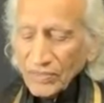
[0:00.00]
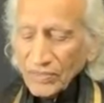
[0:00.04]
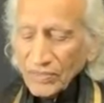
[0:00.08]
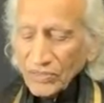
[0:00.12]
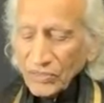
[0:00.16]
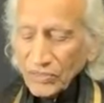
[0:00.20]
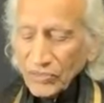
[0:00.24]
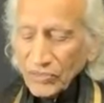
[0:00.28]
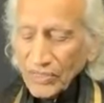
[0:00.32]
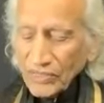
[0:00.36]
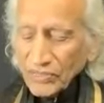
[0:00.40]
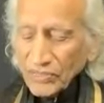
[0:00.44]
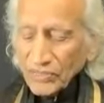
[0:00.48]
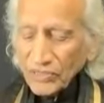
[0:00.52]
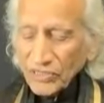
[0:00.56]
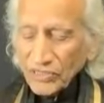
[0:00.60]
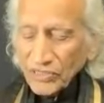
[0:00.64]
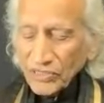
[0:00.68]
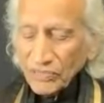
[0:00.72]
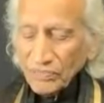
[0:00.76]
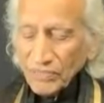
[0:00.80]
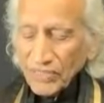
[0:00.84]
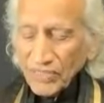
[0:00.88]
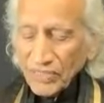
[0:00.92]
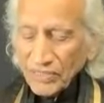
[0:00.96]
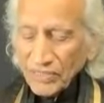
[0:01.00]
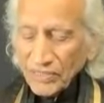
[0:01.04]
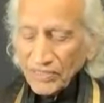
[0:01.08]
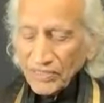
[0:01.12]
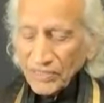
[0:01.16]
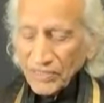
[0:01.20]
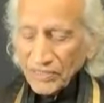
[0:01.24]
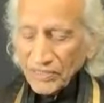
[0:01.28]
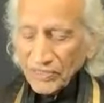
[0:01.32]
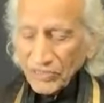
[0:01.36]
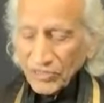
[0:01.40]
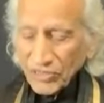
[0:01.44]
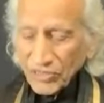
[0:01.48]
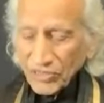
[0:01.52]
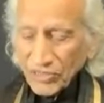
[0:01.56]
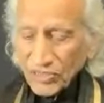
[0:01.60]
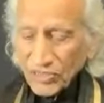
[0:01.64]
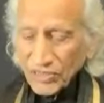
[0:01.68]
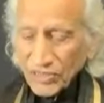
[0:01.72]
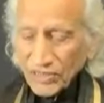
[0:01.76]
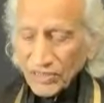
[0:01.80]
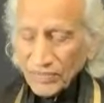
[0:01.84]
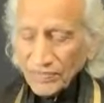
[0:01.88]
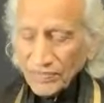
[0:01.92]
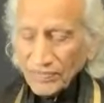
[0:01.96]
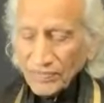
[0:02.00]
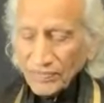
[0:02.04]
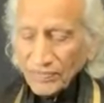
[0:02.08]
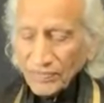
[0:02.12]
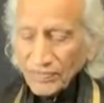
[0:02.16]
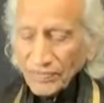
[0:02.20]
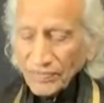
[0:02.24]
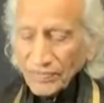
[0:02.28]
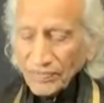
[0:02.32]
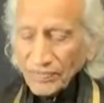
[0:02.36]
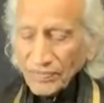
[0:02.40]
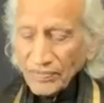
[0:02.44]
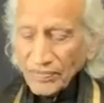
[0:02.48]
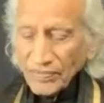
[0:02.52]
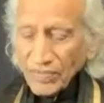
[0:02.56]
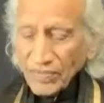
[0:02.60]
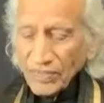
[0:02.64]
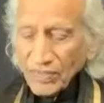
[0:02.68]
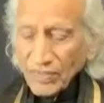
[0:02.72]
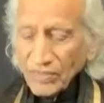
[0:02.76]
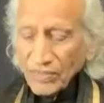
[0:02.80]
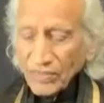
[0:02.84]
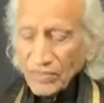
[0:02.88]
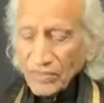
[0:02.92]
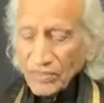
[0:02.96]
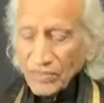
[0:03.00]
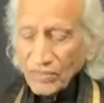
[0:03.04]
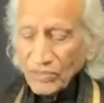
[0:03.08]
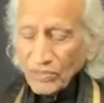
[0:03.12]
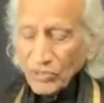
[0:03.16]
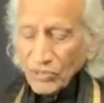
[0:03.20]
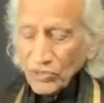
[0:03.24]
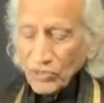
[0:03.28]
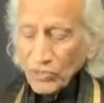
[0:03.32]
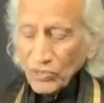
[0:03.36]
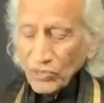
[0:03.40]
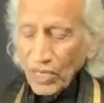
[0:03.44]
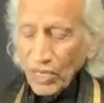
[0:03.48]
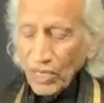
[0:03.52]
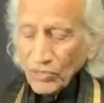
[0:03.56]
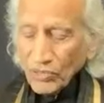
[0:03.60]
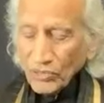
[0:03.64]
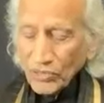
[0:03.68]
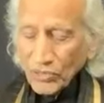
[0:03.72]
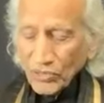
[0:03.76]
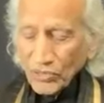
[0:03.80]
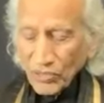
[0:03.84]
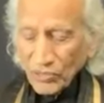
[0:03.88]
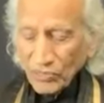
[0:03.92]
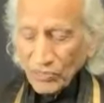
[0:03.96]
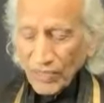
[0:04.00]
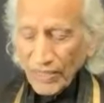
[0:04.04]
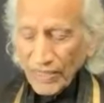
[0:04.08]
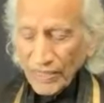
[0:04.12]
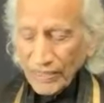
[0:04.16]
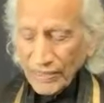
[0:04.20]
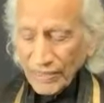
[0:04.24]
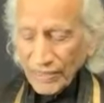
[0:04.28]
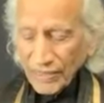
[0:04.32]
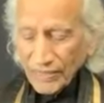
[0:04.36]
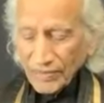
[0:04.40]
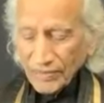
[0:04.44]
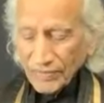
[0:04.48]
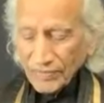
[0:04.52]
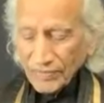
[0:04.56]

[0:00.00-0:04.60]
through energy meridians throughout your body.